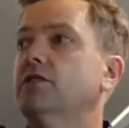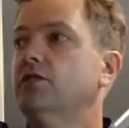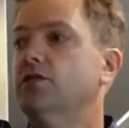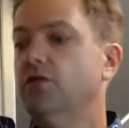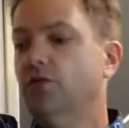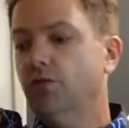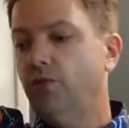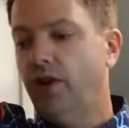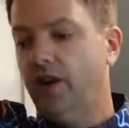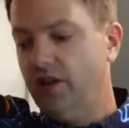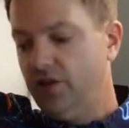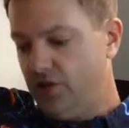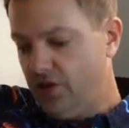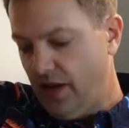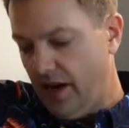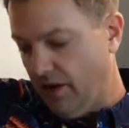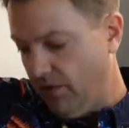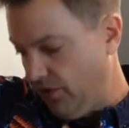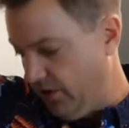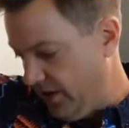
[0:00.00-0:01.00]
is your rain
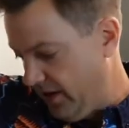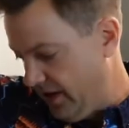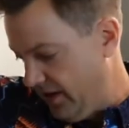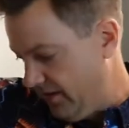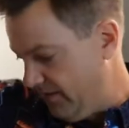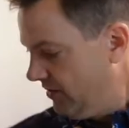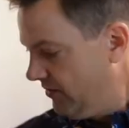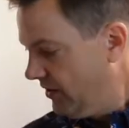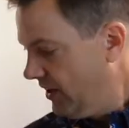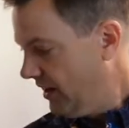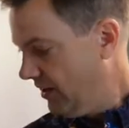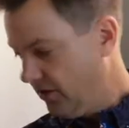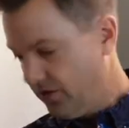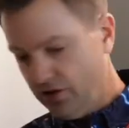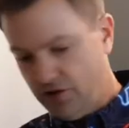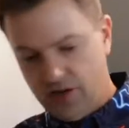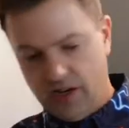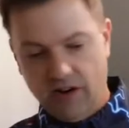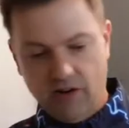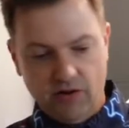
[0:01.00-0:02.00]
shower head. You've got all
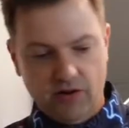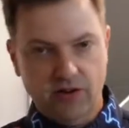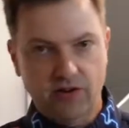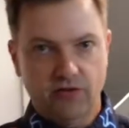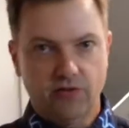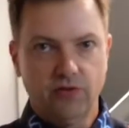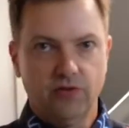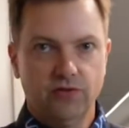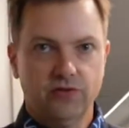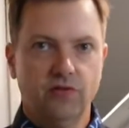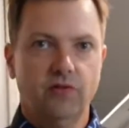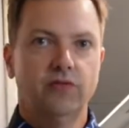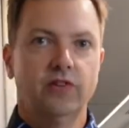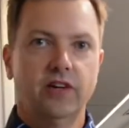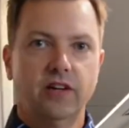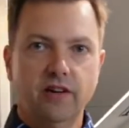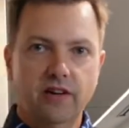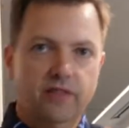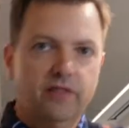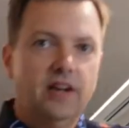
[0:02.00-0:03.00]
your shower controls over
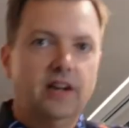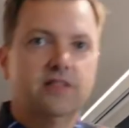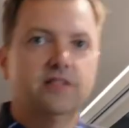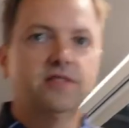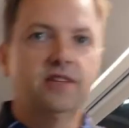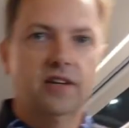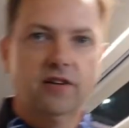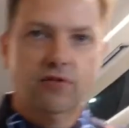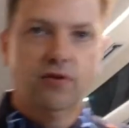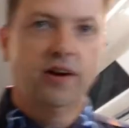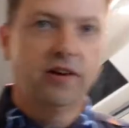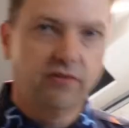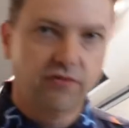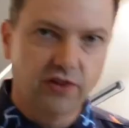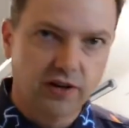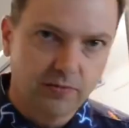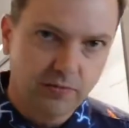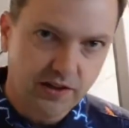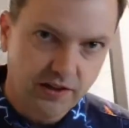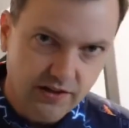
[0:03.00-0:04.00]
here. I've got a sink right in
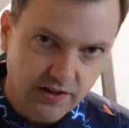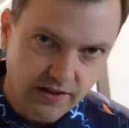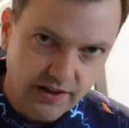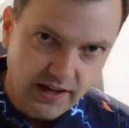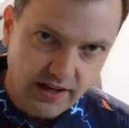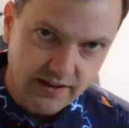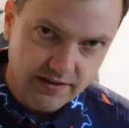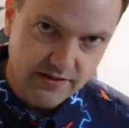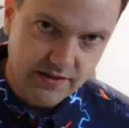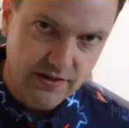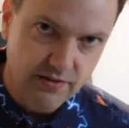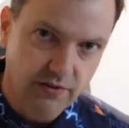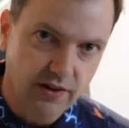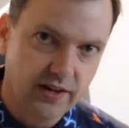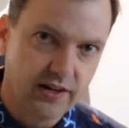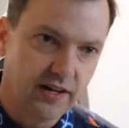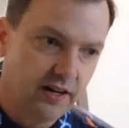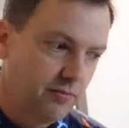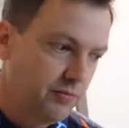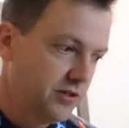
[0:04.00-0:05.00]
front of me that you can't see
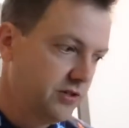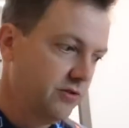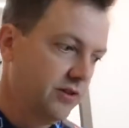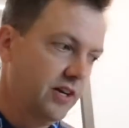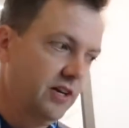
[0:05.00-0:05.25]
right now, but you'll